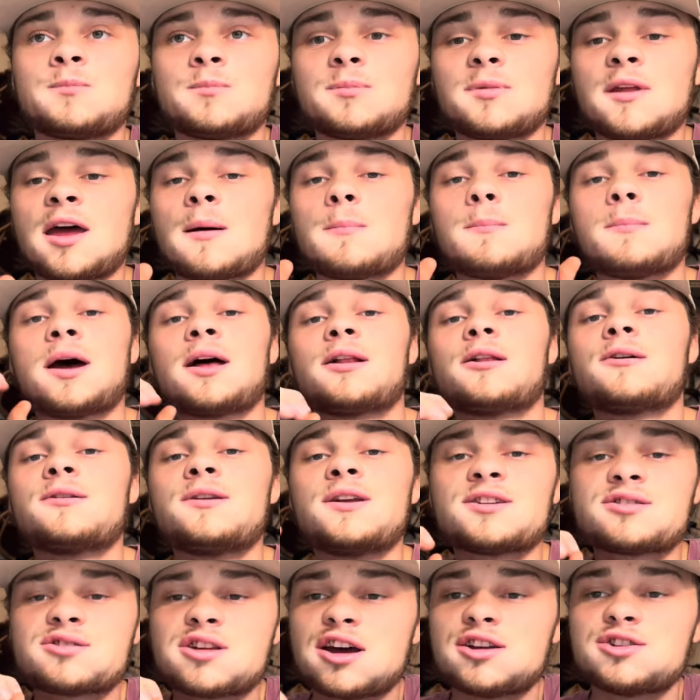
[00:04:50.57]
that
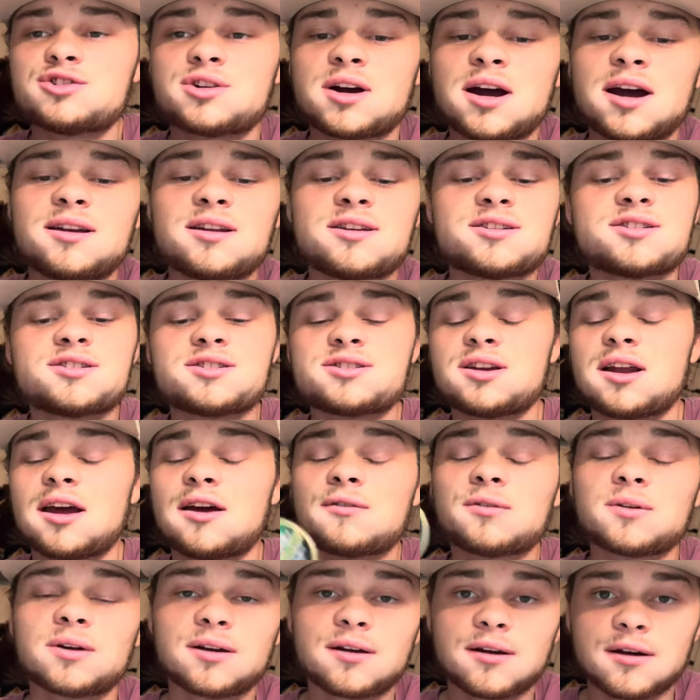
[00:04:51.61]
mellowness, that dryness is
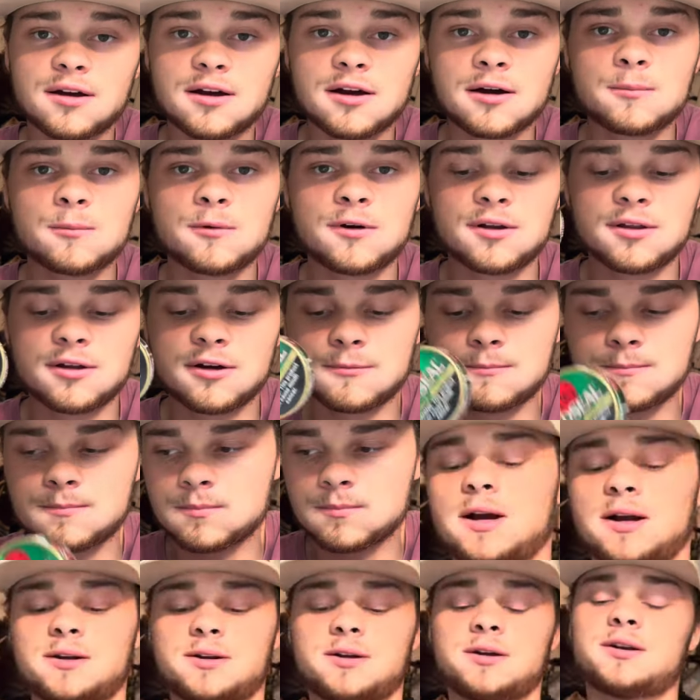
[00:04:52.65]
definitely going to come with it.
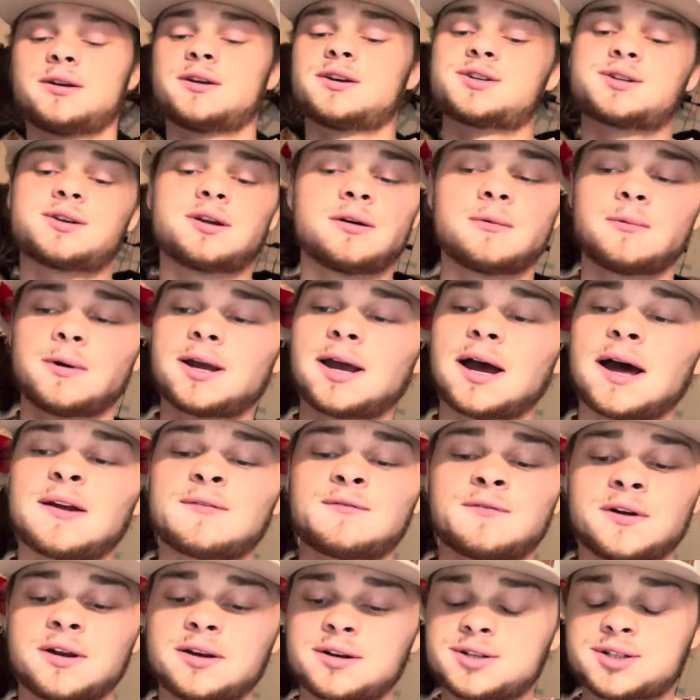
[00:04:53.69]
Goodness, dude, we got
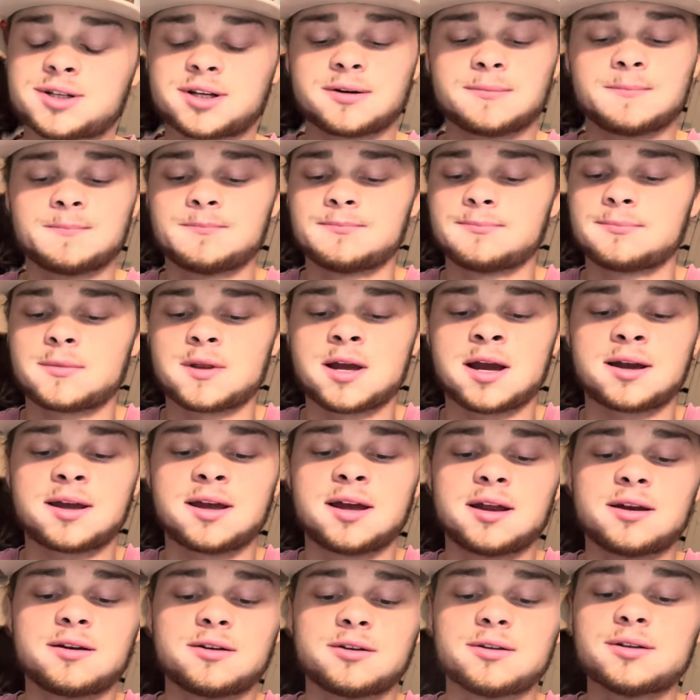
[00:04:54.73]
to finish it. I
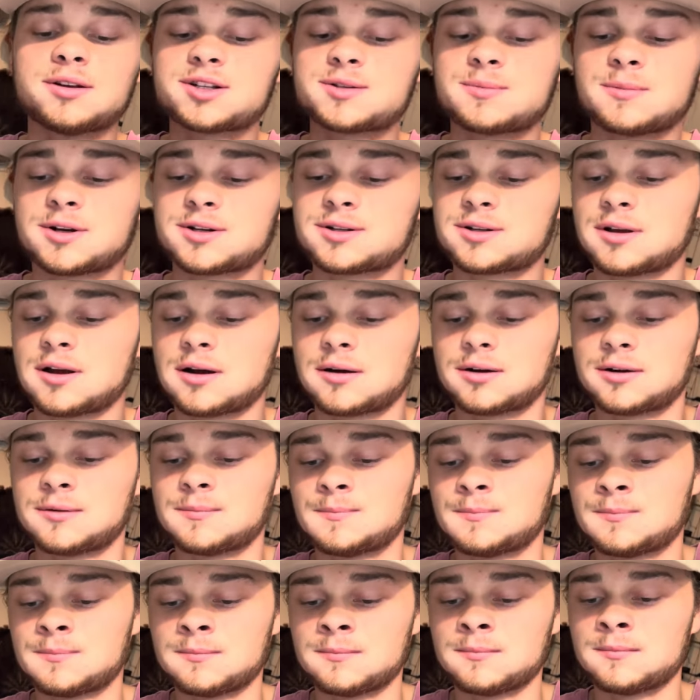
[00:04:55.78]
can't do this much longer.
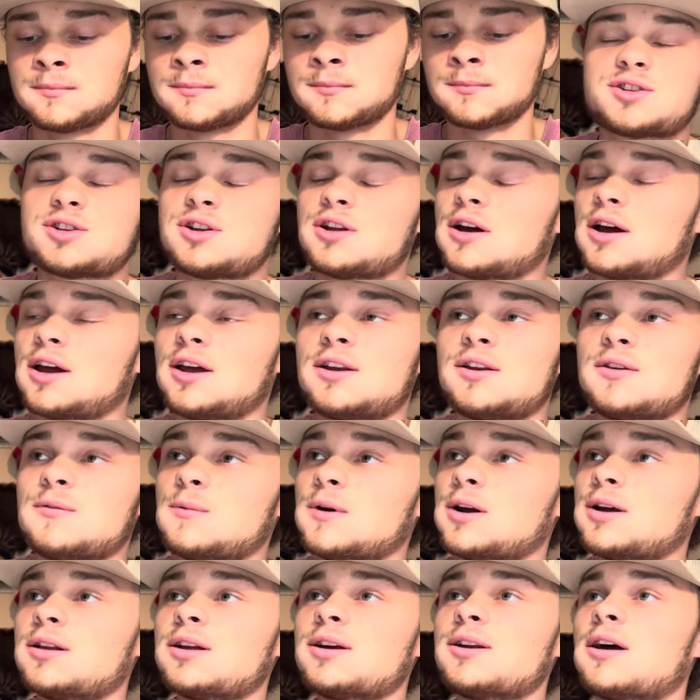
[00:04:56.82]
Uh, it
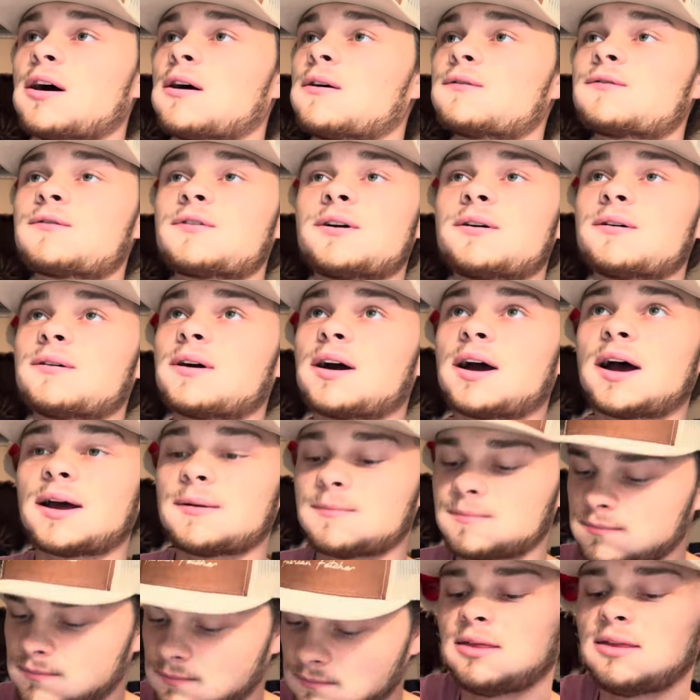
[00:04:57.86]
really don't feel right.
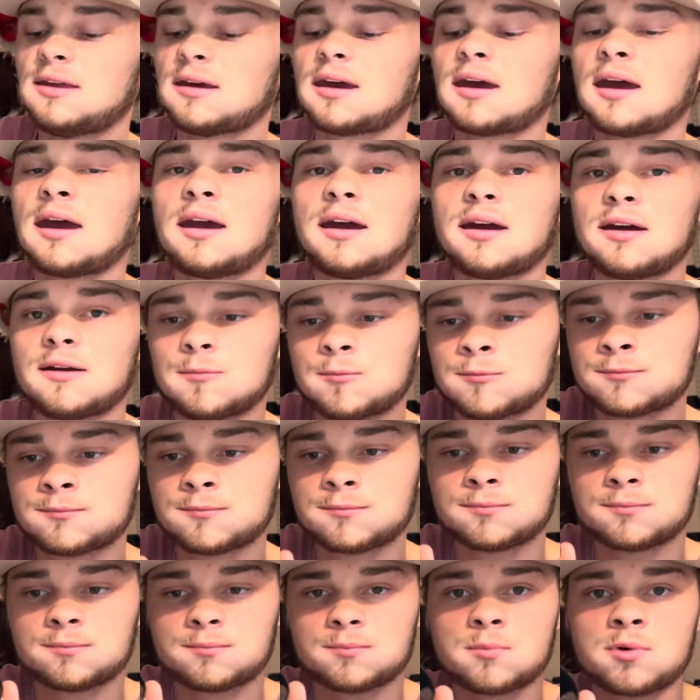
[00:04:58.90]
In the can.
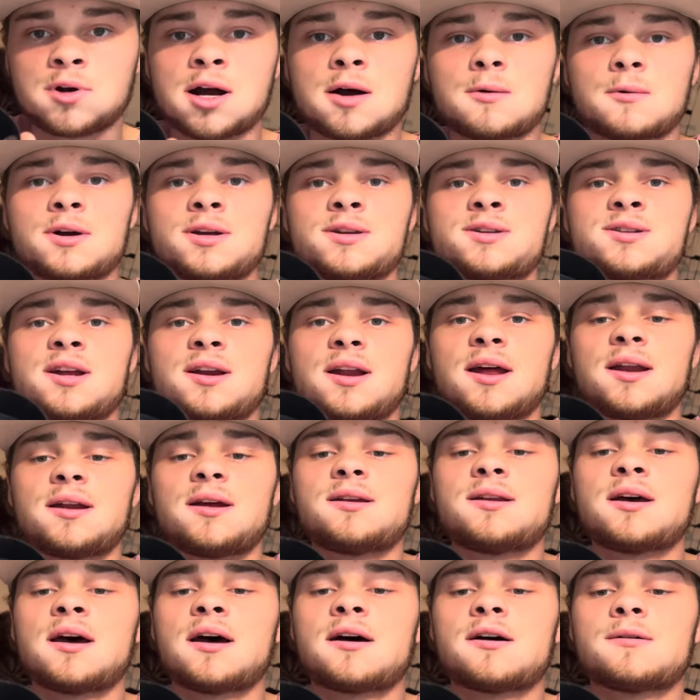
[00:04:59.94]
We're not wasting any
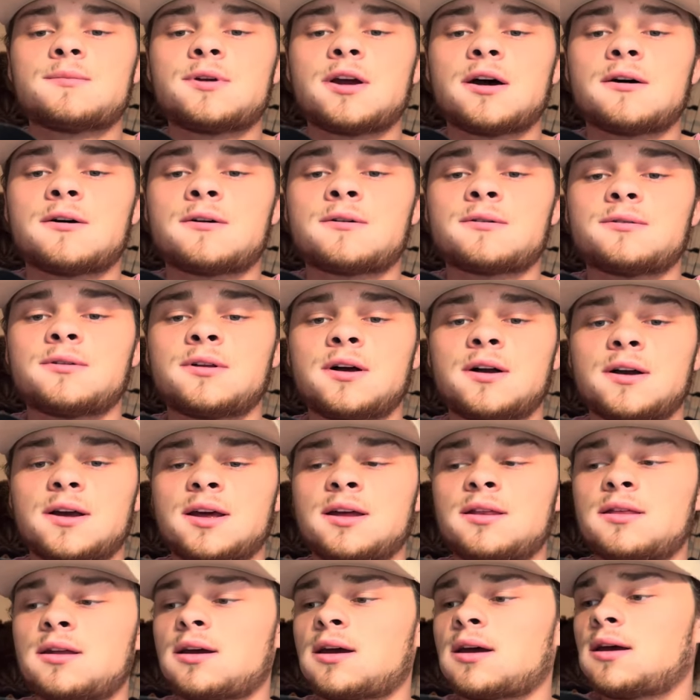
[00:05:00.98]
time, y'all. Look,
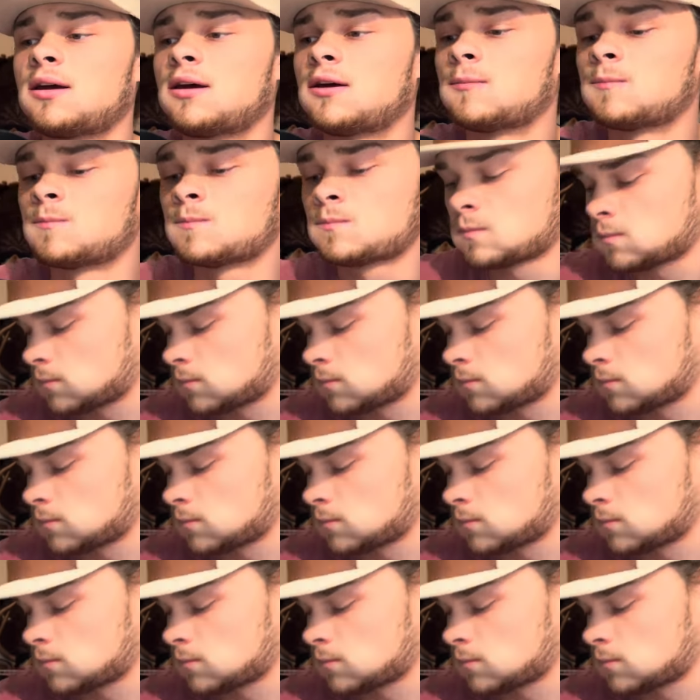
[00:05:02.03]
in the can.